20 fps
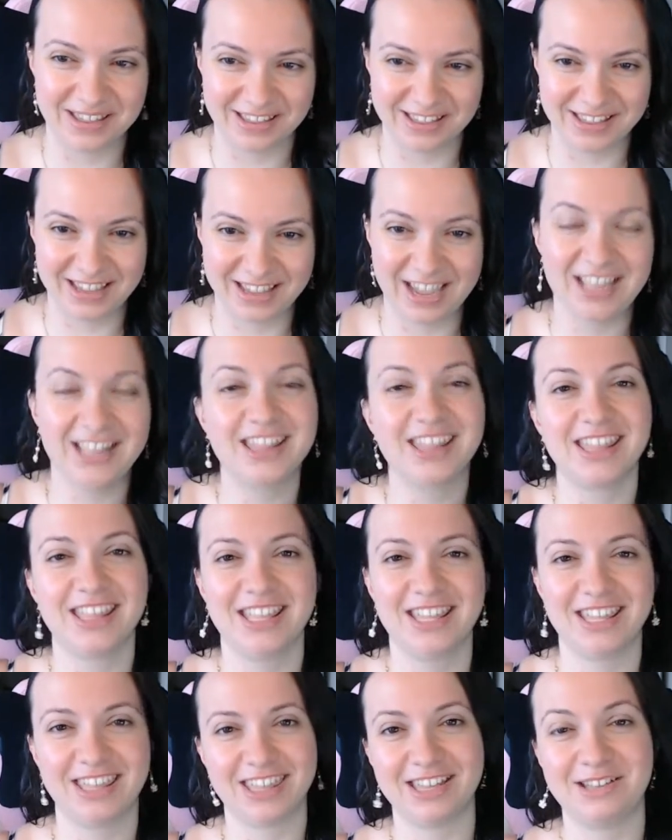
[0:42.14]
hence
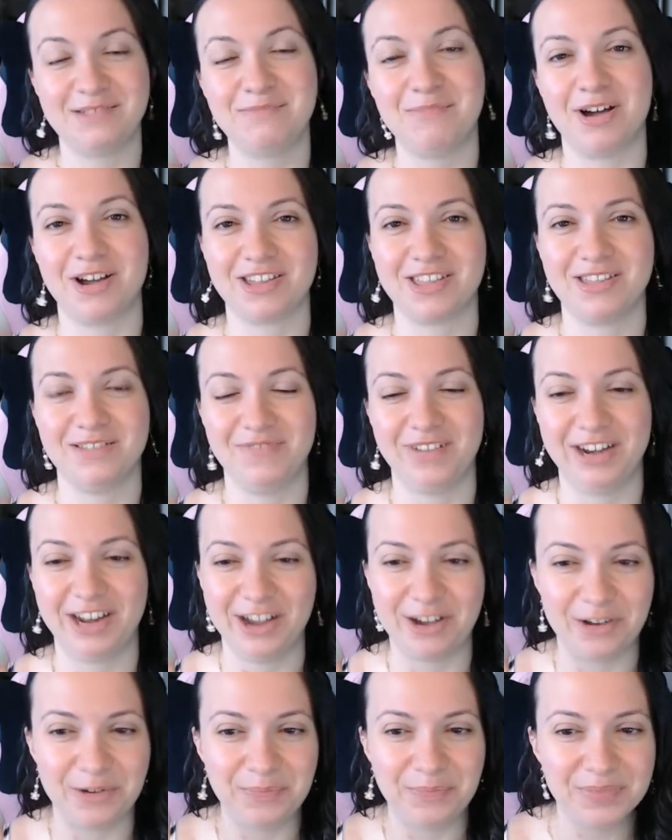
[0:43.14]
this unboxing
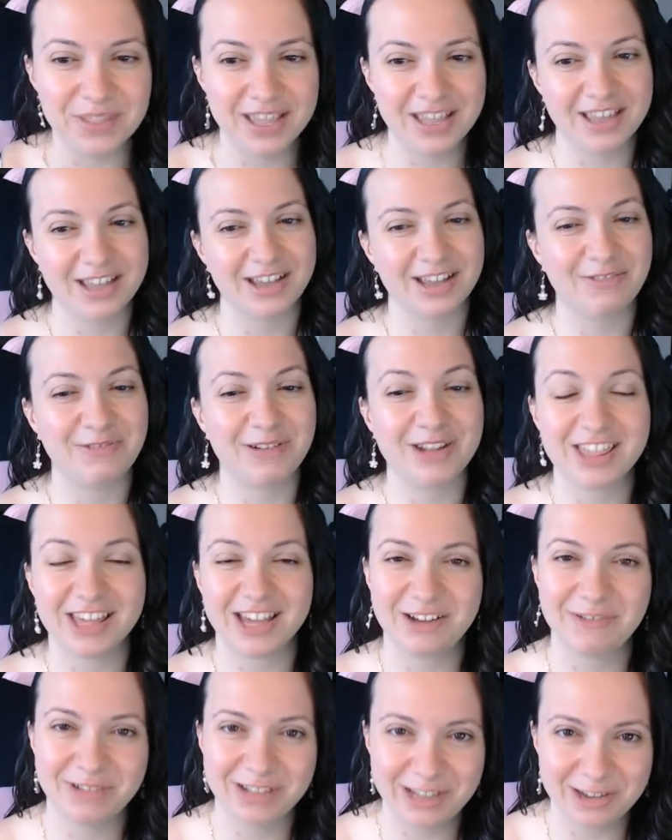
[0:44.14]
video, which I
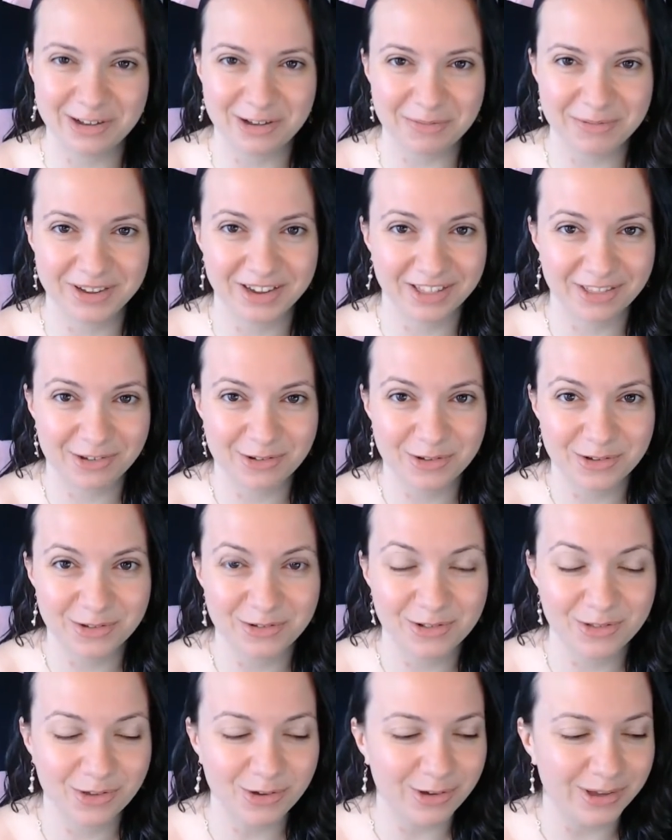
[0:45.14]
really hope you guys are going to
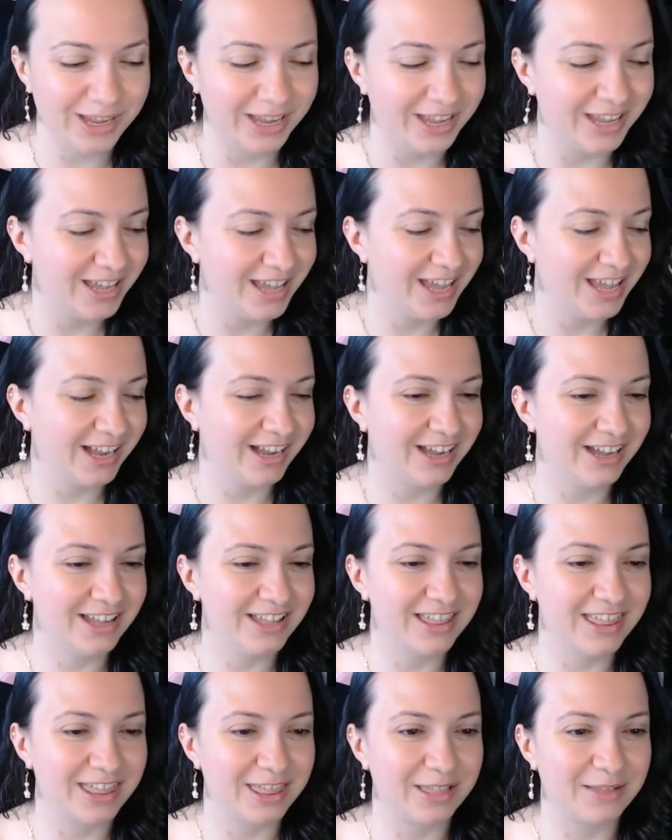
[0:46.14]
enjoy,
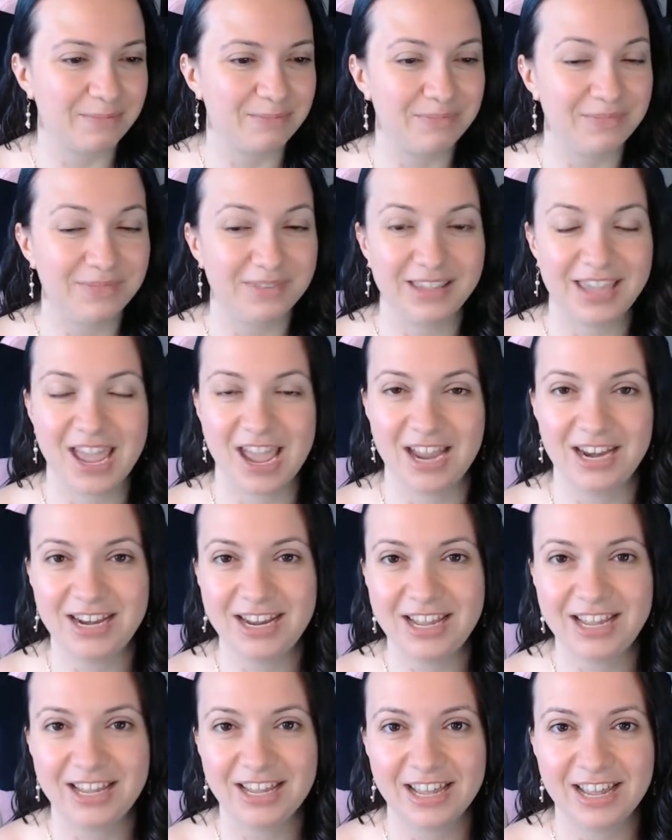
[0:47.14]
because
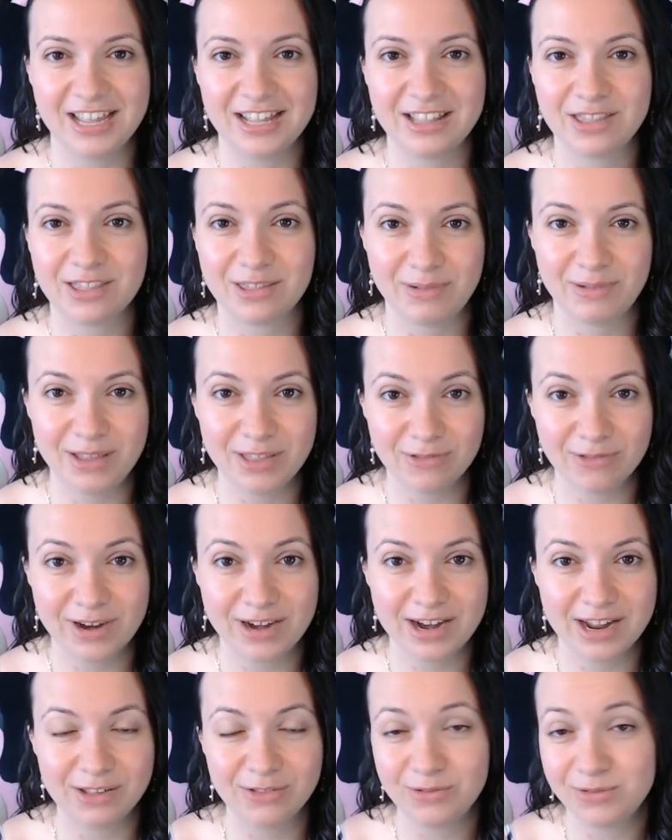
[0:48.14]
candy and sweets right
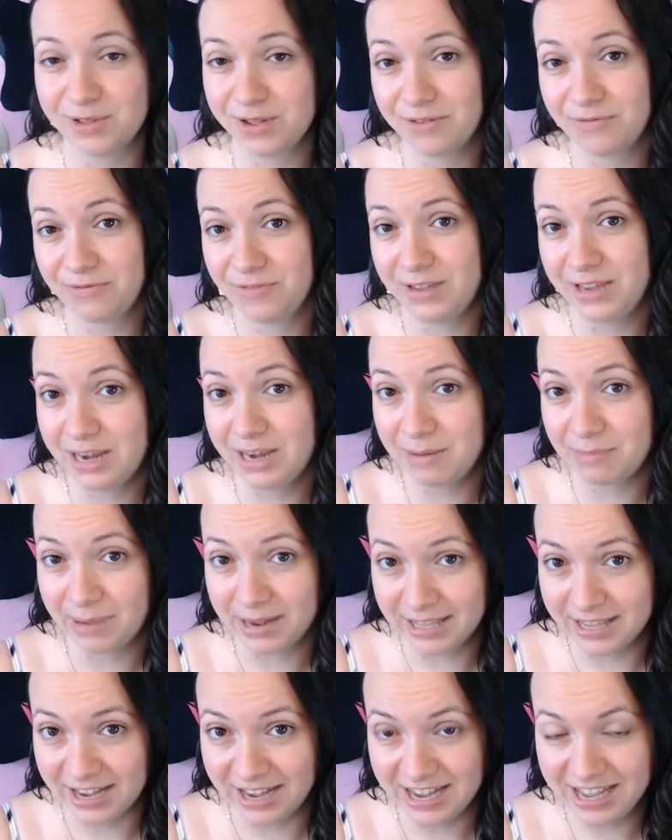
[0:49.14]
now do not fit in my
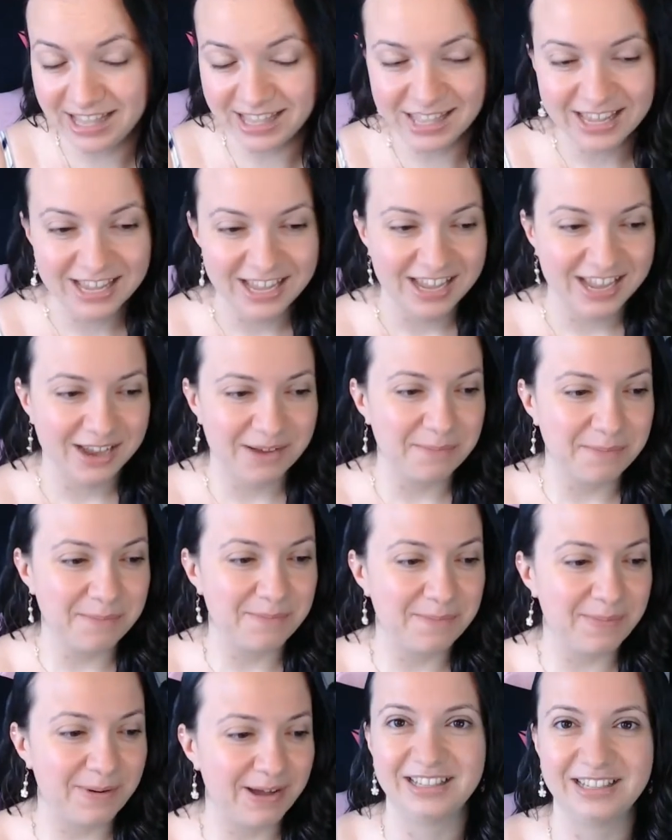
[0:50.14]
diet,
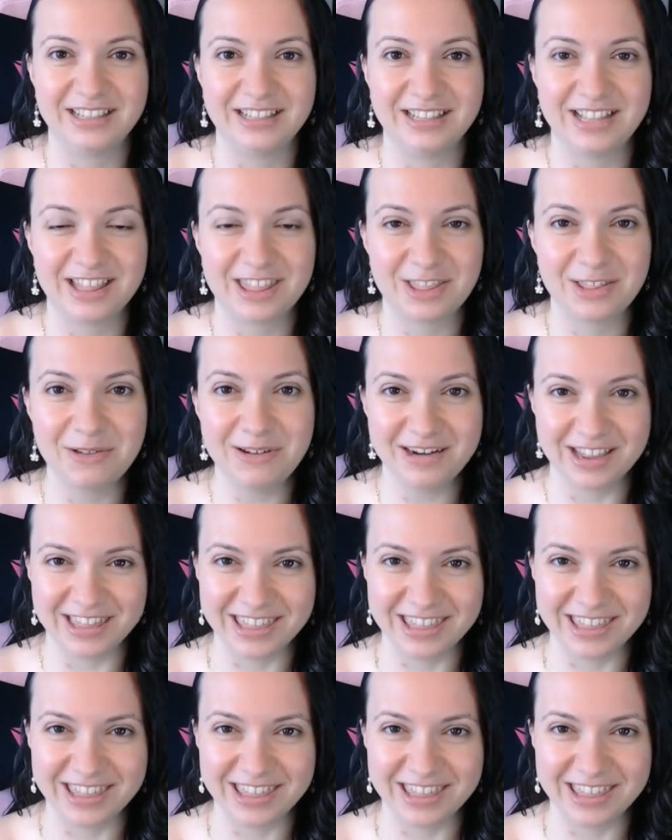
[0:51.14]
but let's do this.